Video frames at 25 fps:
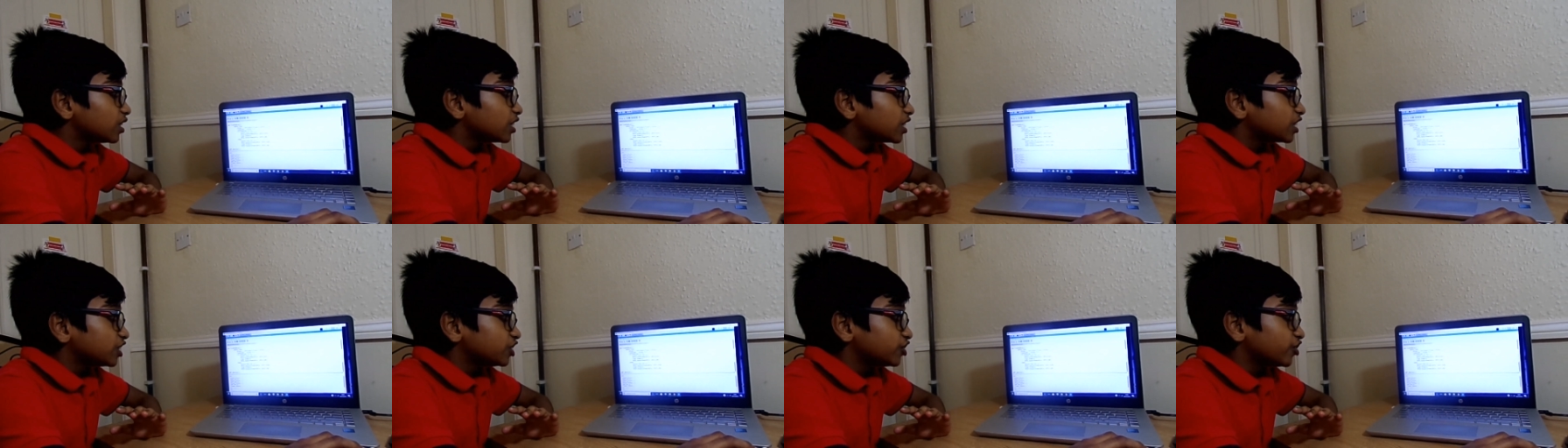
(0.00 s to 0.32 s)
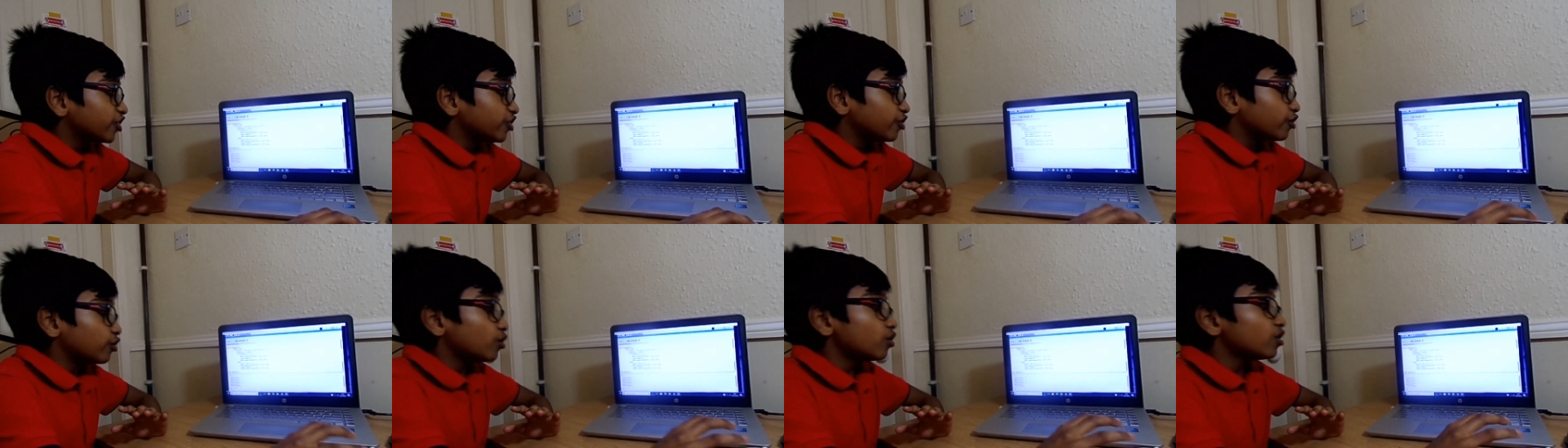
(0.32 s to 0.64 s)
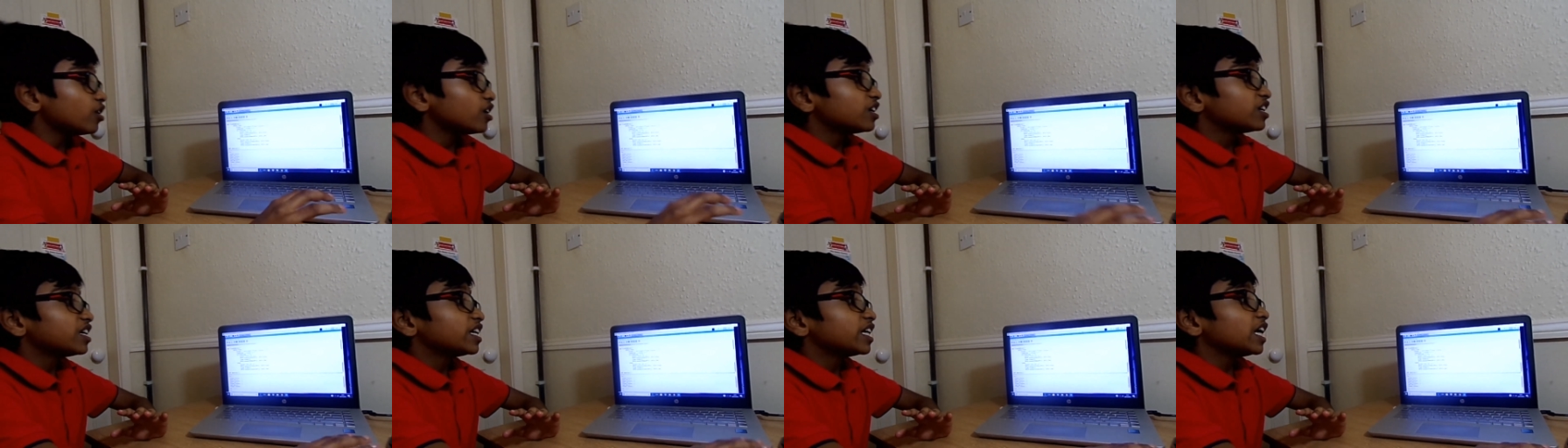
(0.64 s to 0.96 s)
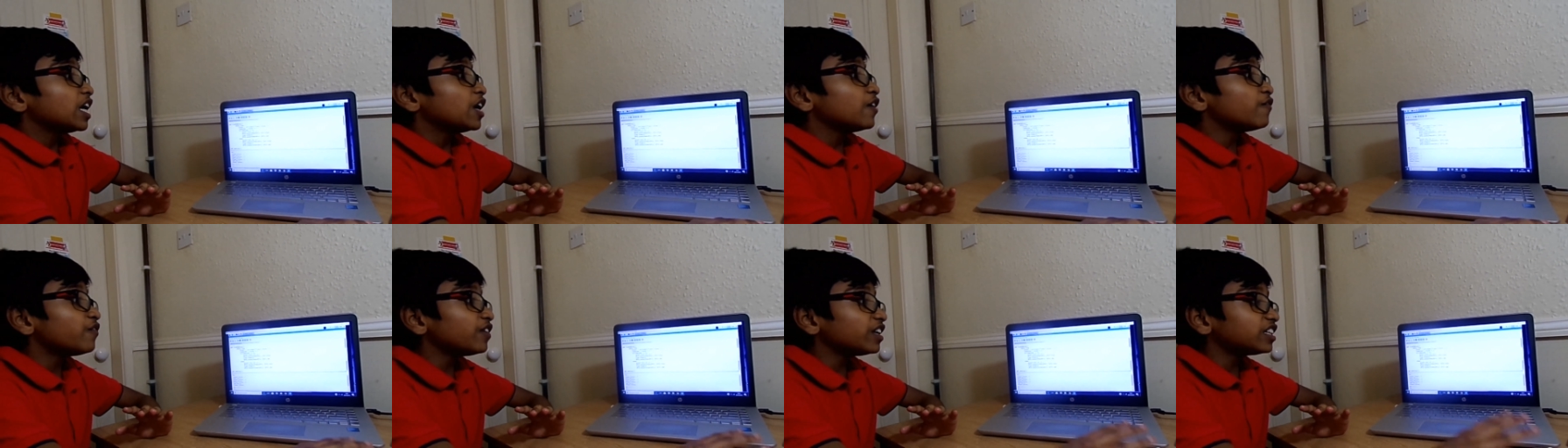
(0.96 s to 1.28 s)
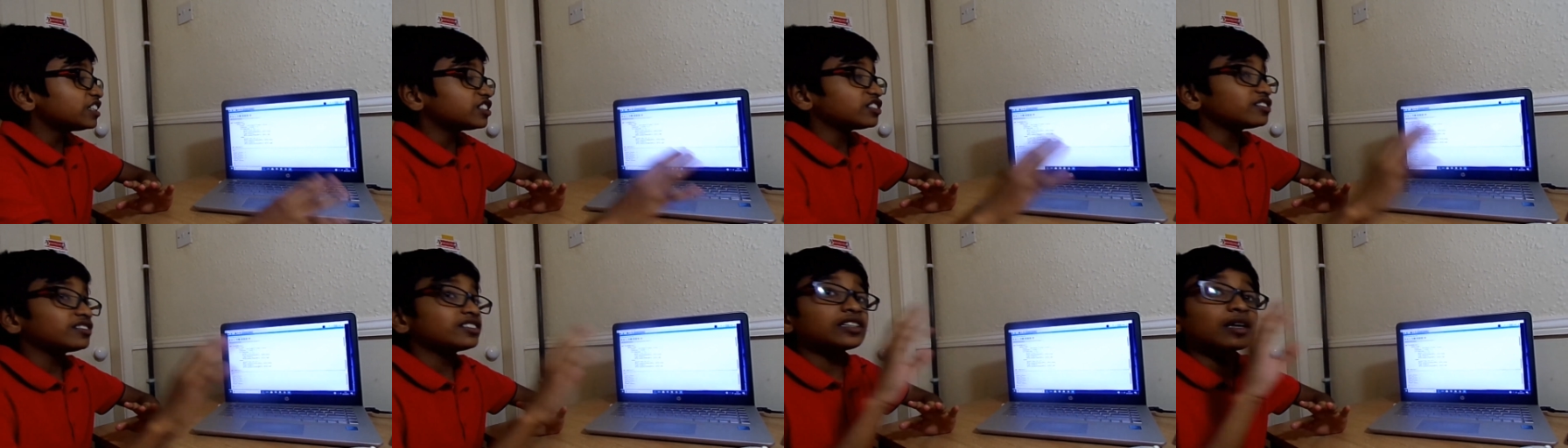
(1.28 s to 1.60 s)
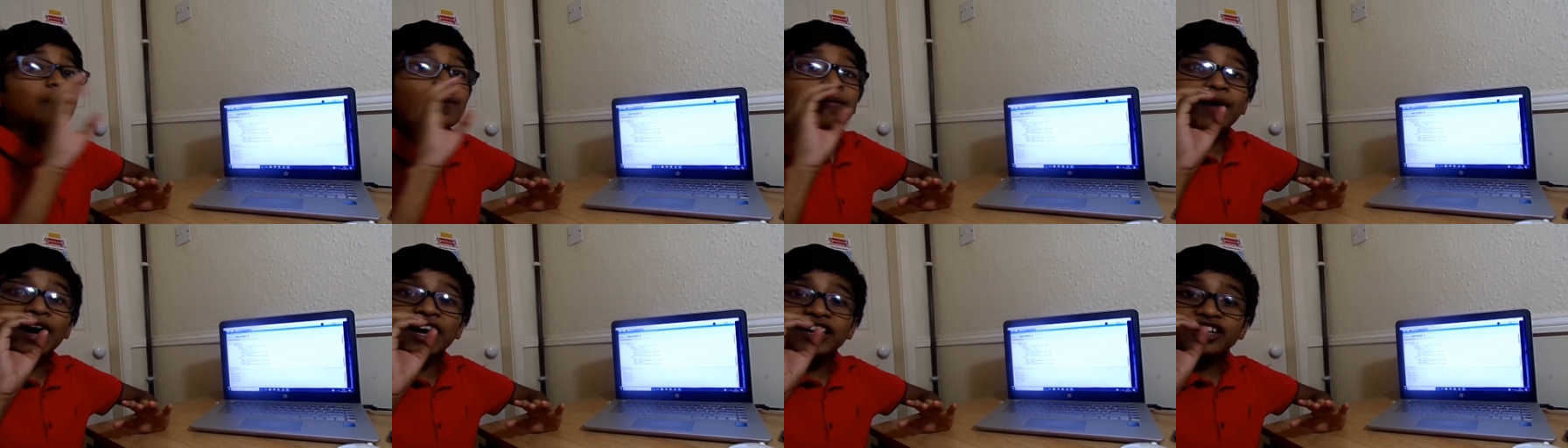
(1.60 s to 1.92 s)
0, if it's
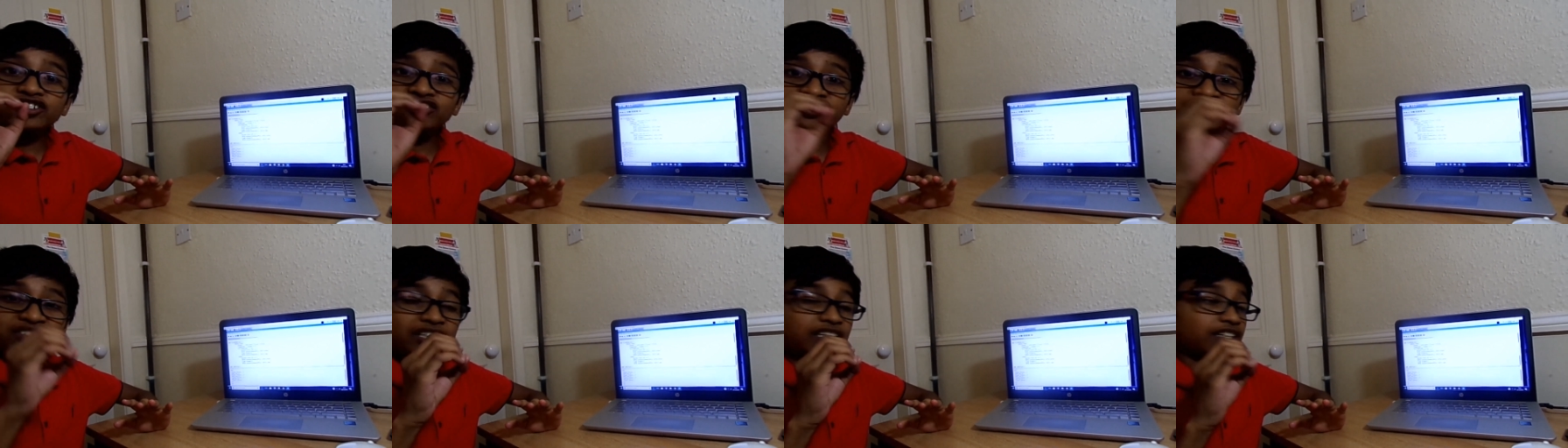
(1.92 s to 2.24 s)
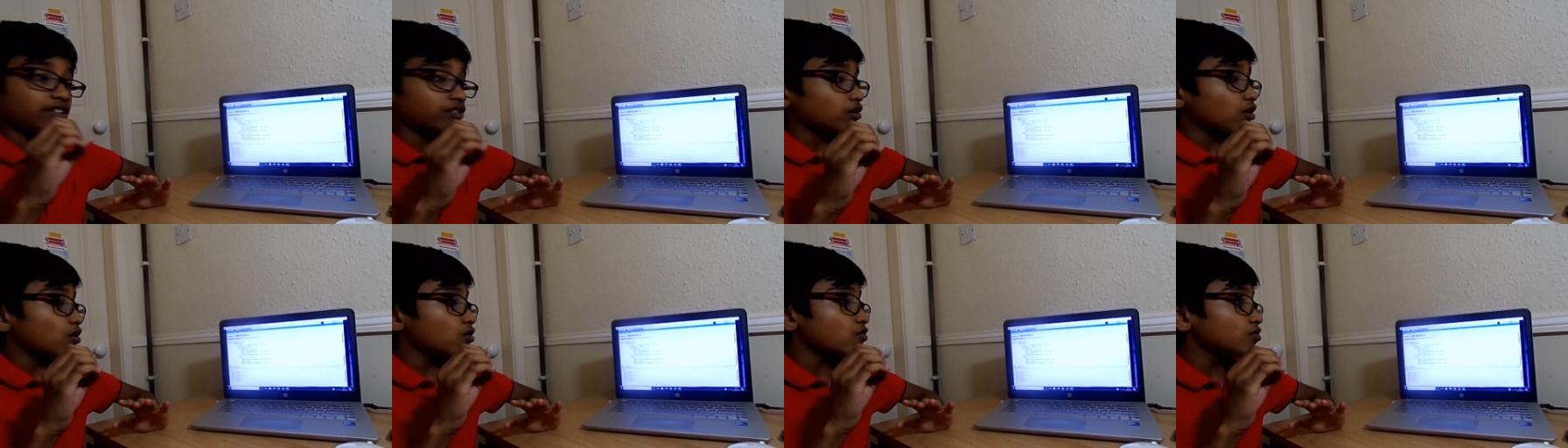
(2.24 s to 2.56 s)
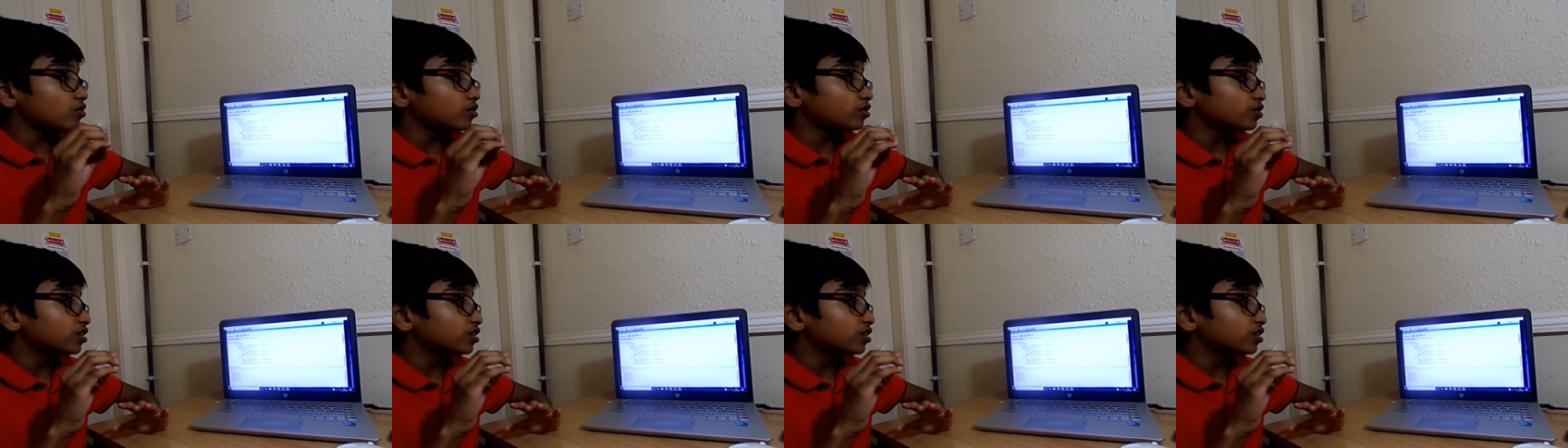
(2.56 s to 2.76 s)
remainder 0,